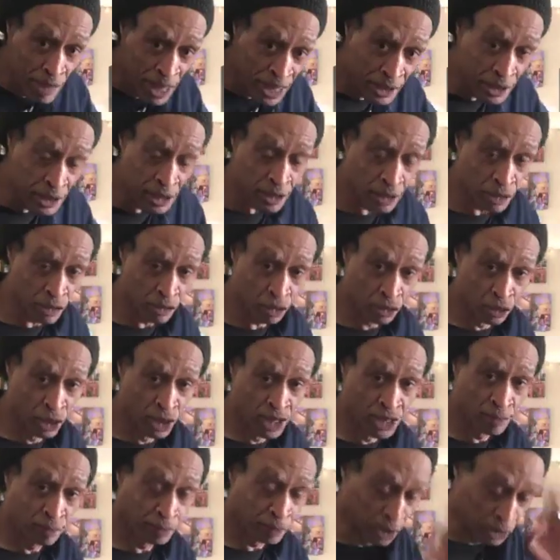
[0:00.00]
and the mid
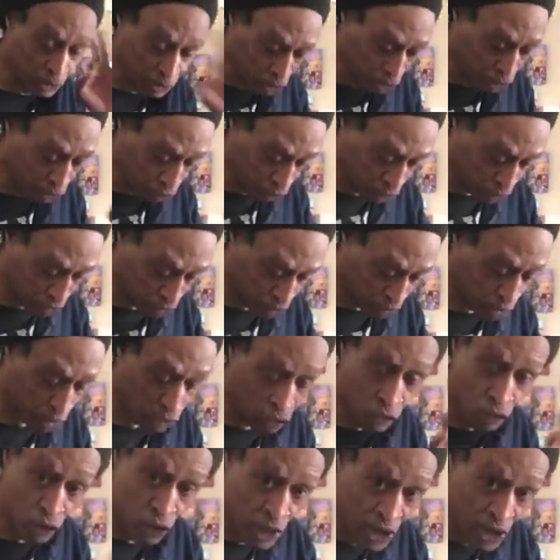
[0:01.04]
reproduce.